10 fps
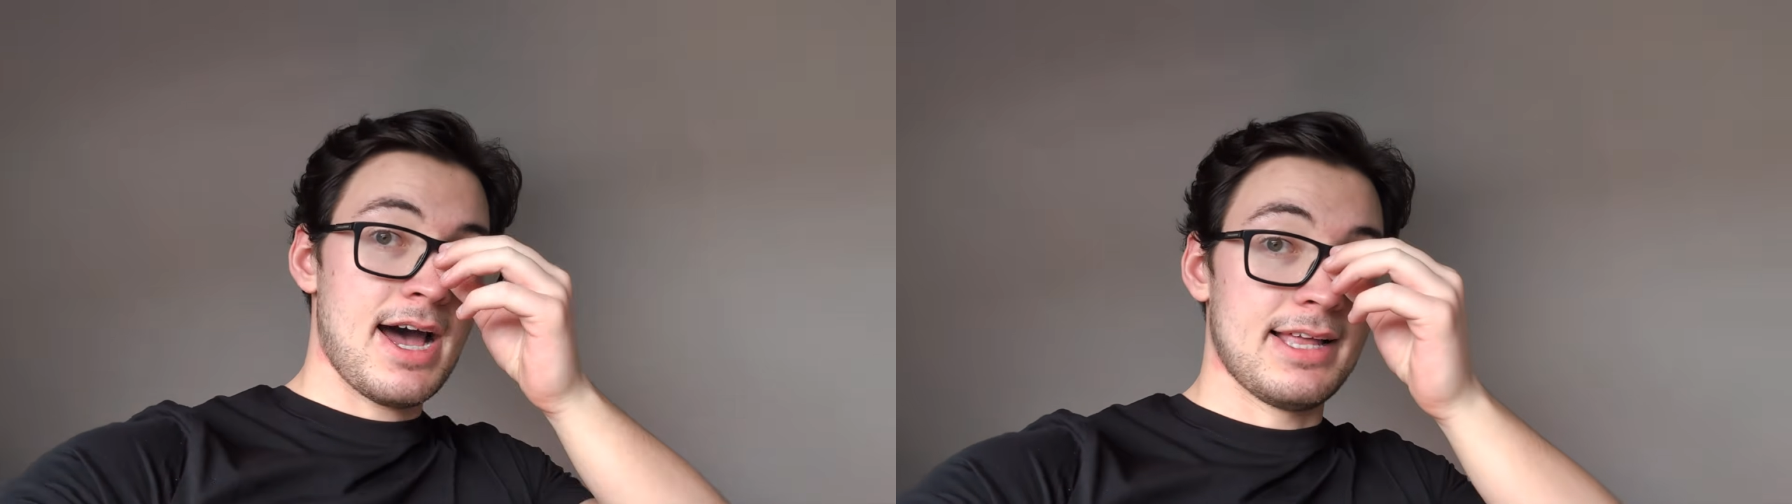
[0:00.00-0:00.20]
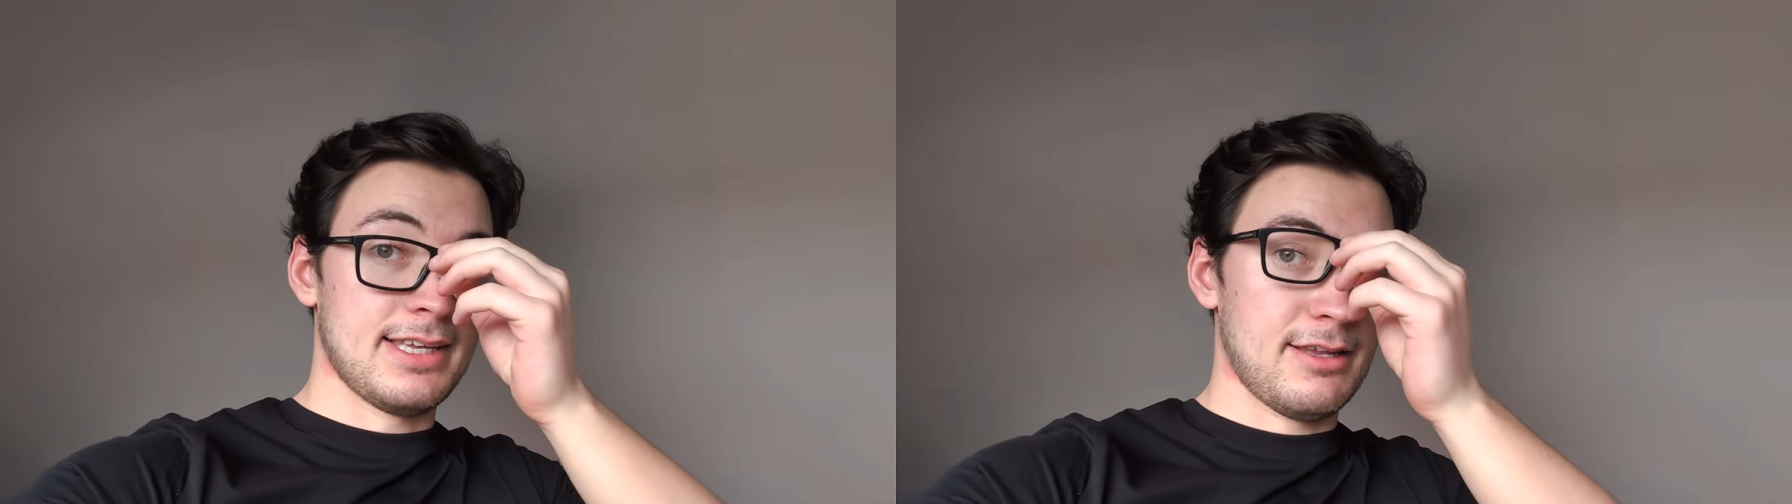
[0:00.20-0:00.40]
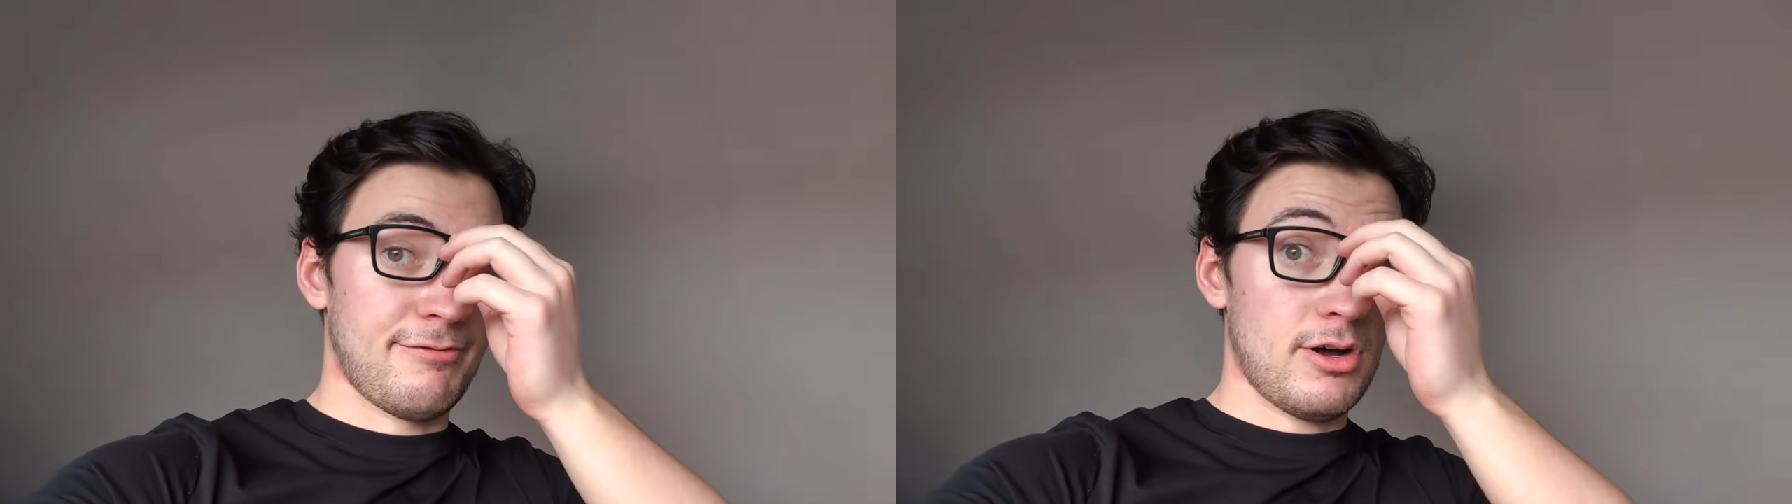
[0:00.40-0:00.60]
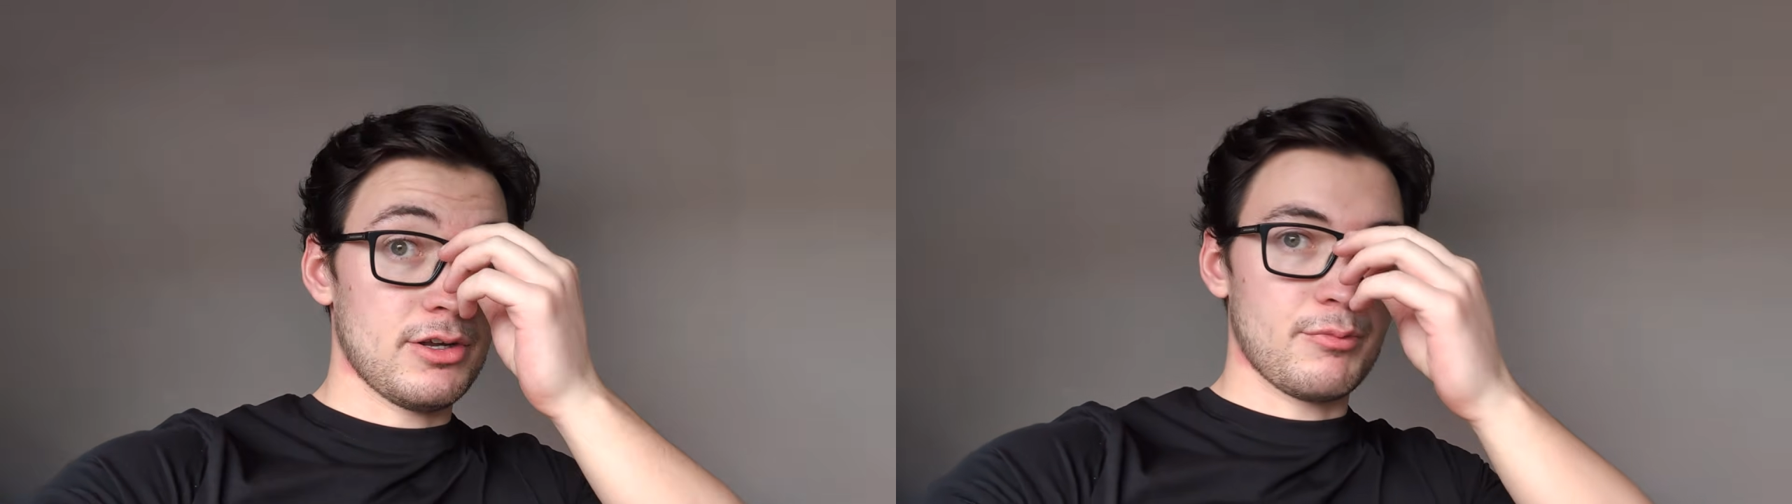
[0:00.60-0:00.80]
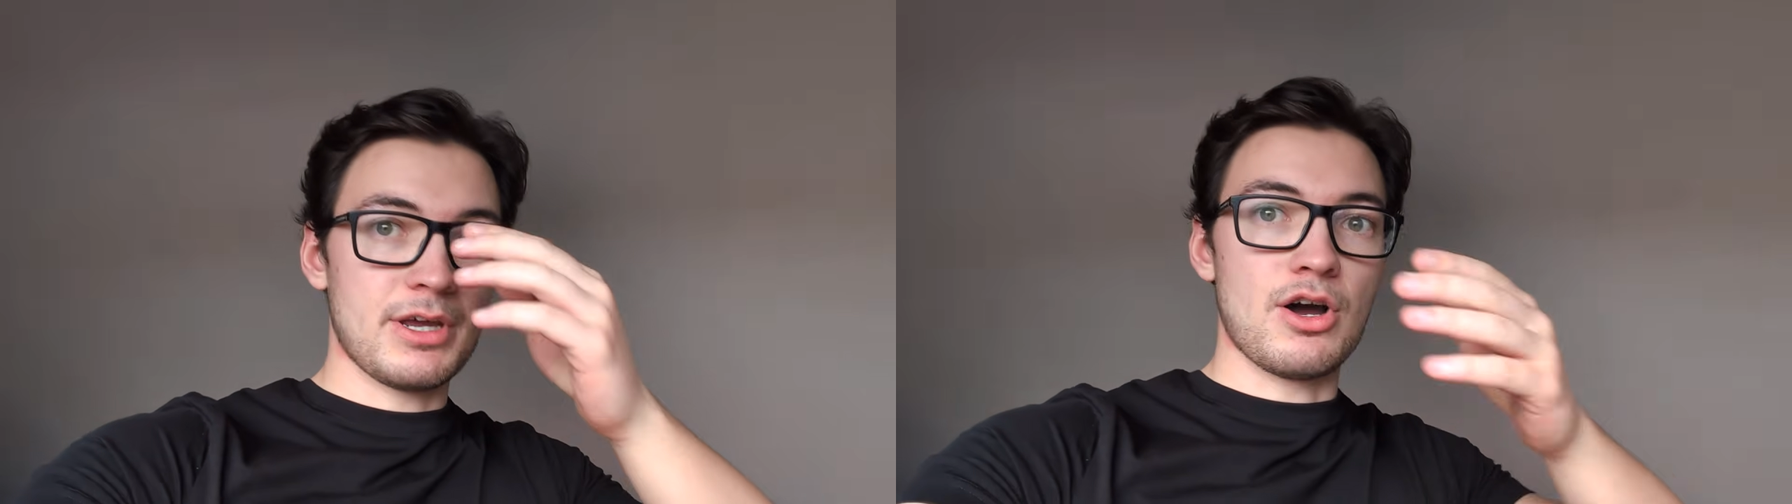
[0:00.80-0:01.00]
and then the
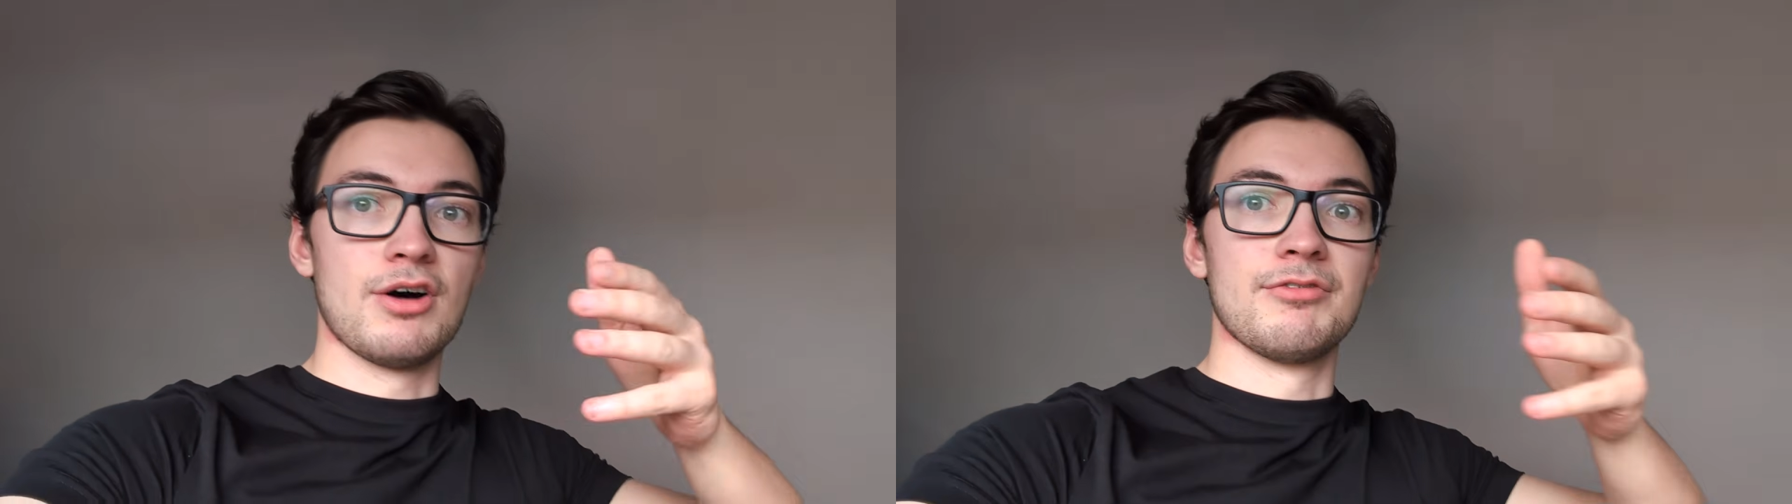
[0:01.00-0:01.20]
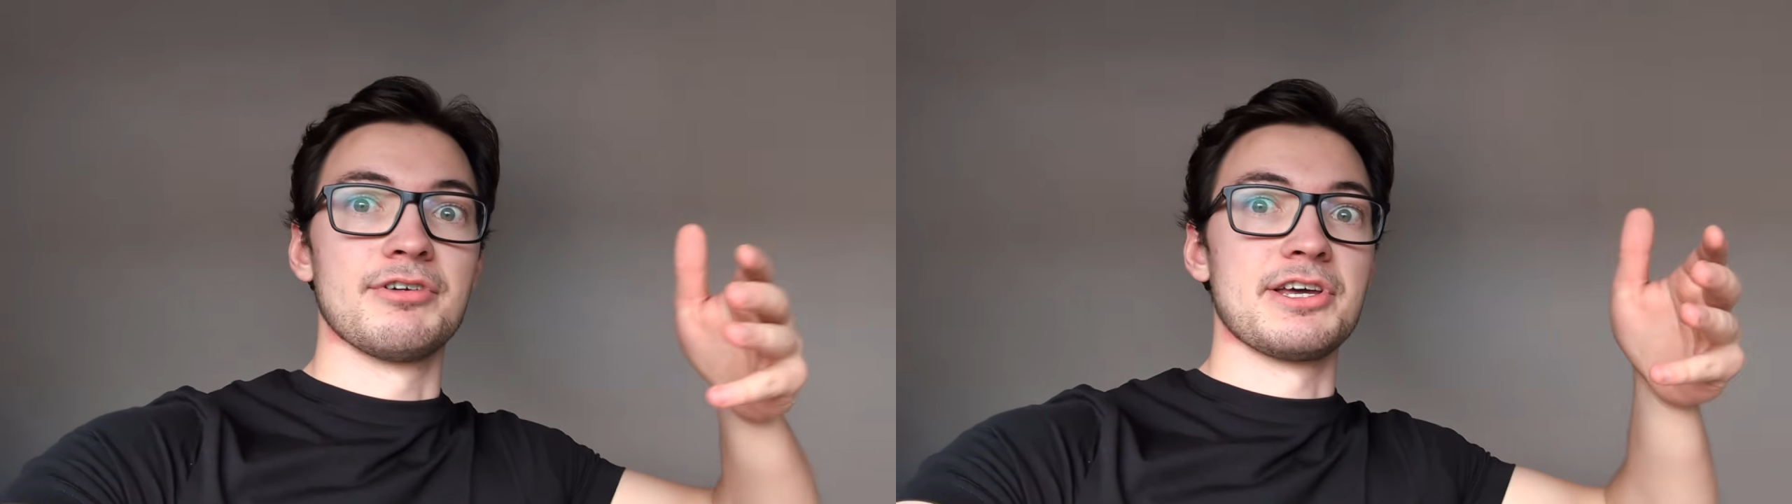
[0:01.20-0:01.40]
following week, hopefully